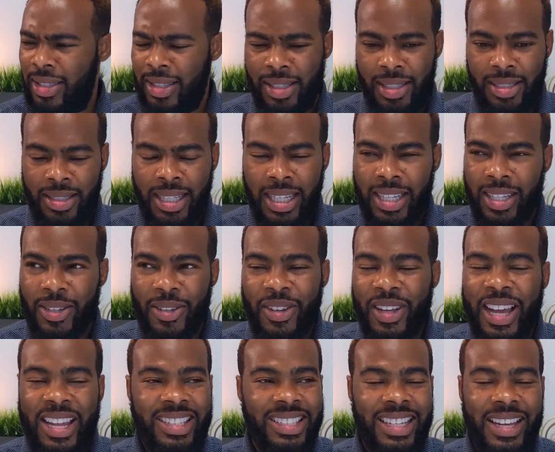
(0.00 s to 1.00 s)
I was like,
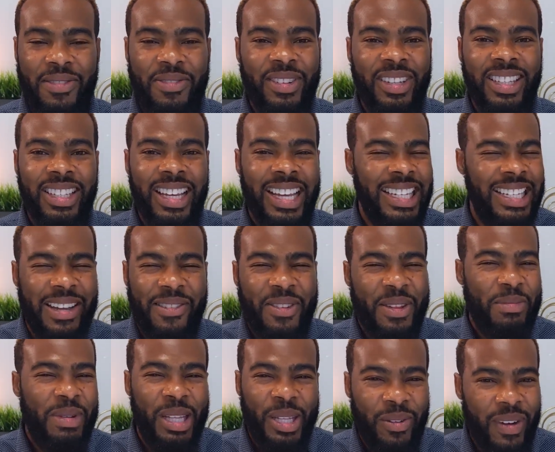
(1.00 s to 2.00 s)
yo, I definitely, I
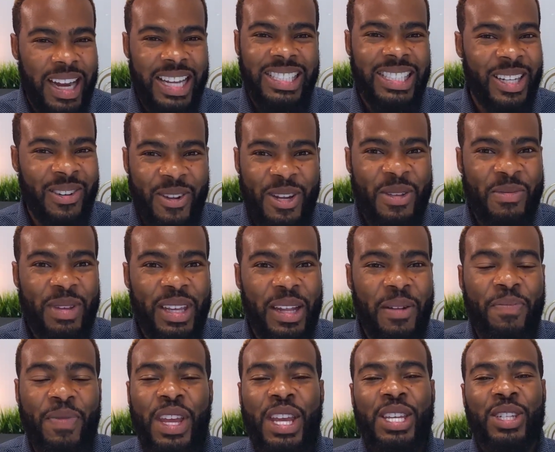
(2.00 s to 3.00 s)
definitely made the rice. Like, what do you
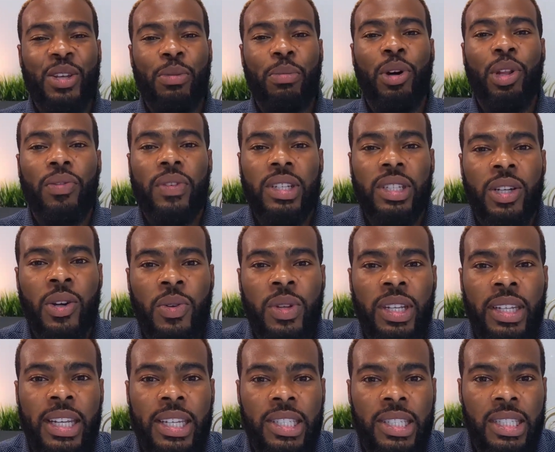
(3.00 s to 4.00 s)
mean? So both of us go in
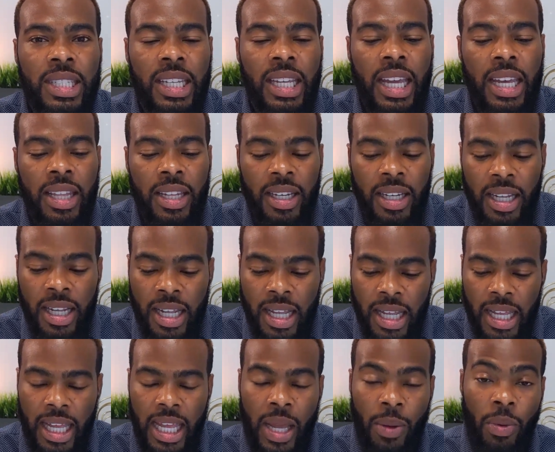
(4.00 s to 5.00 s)
the kitchen together,
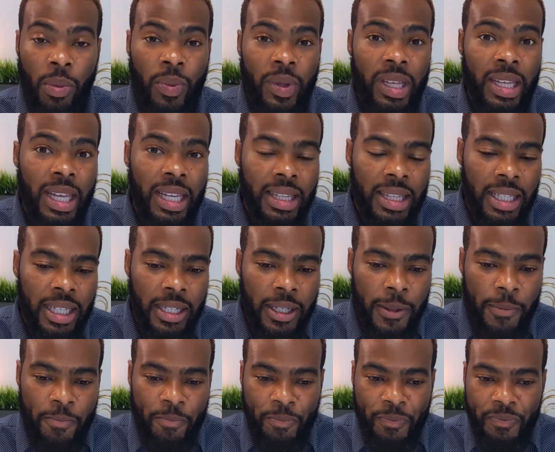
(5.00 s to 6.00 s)
and when we get
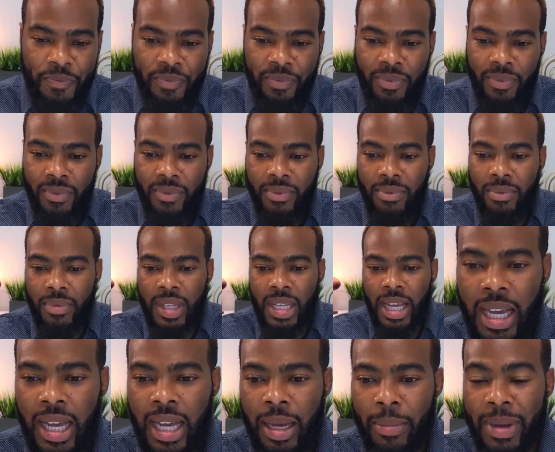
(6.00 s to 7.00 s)
there,
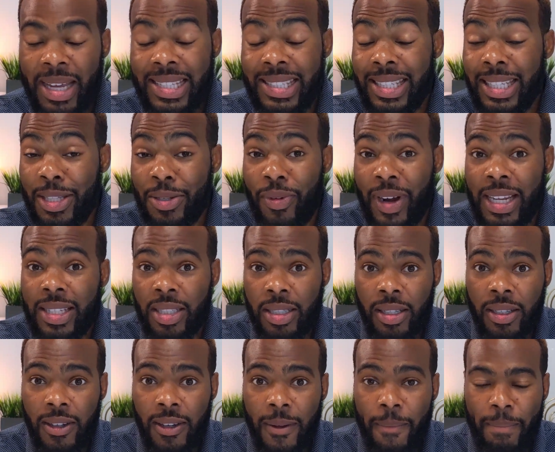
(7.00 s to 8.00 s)
um, I see the rice
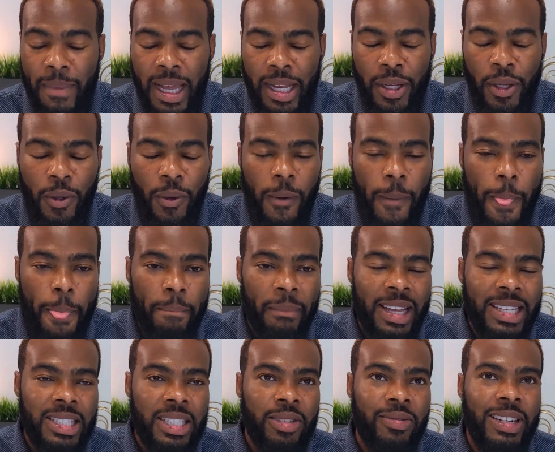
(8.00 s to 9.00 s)
cooker. I do.
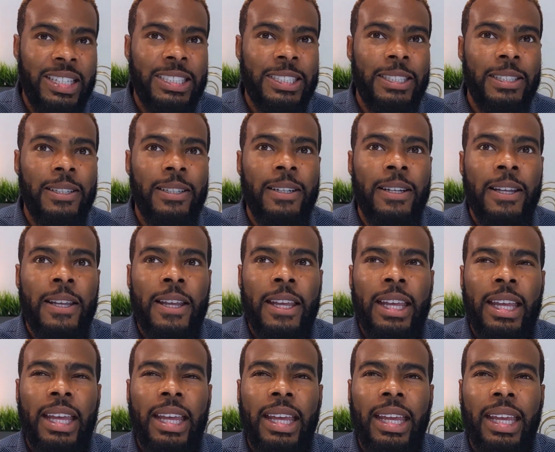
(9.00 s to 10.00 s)
I see the rice cooker,
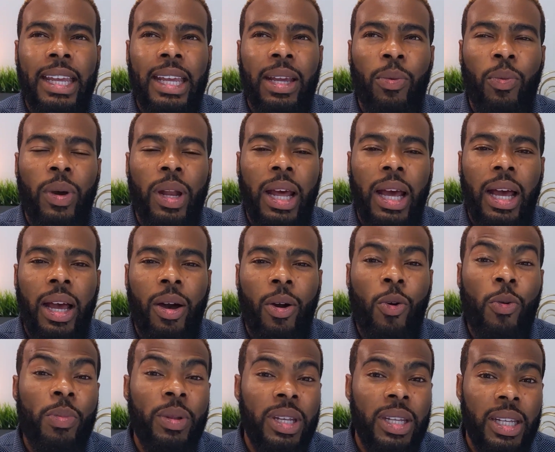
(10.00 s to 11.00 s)
and when I
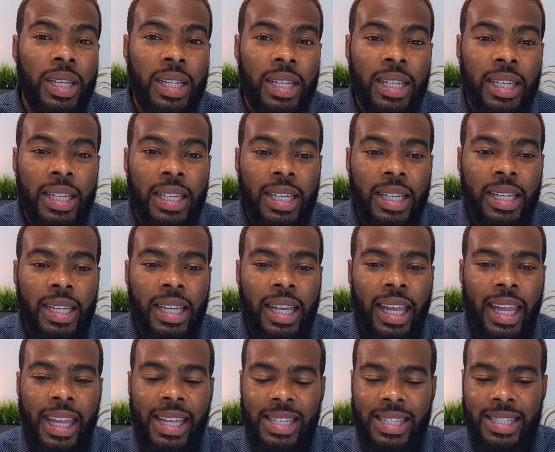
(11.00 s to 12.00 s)
opened it,
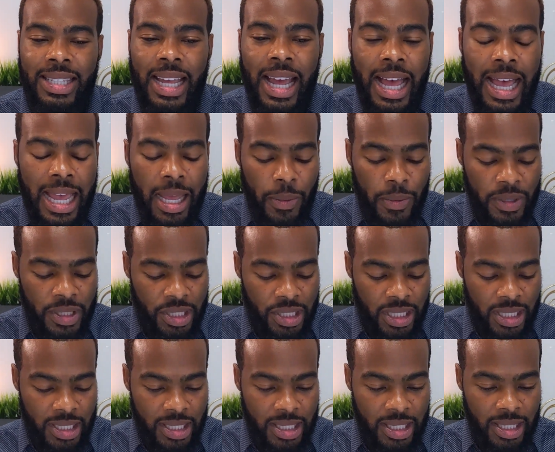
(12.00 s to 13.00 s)
inside was
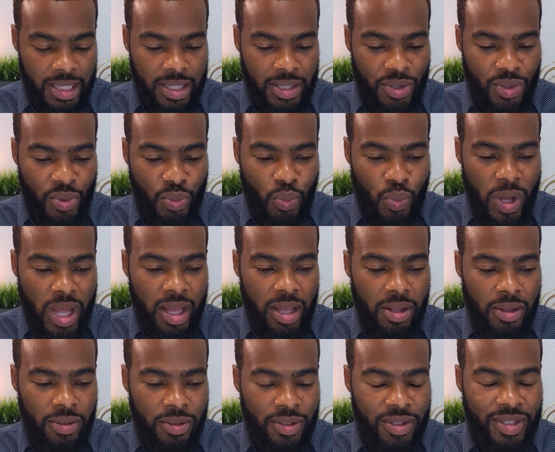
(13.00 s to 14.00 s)
just this
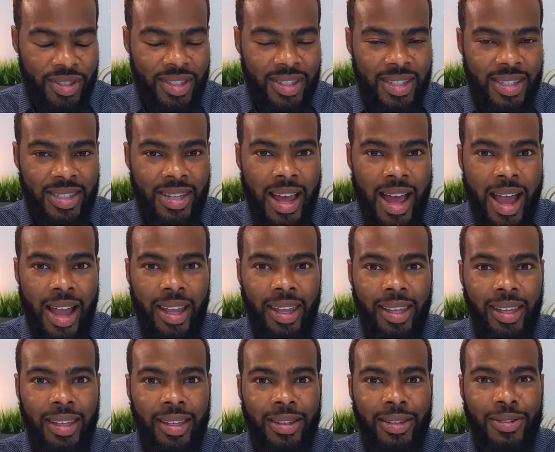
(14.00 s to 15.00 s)
swelled,
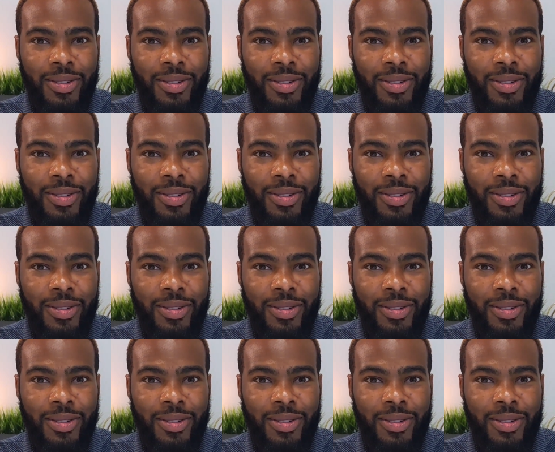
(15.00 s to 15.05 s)
soggy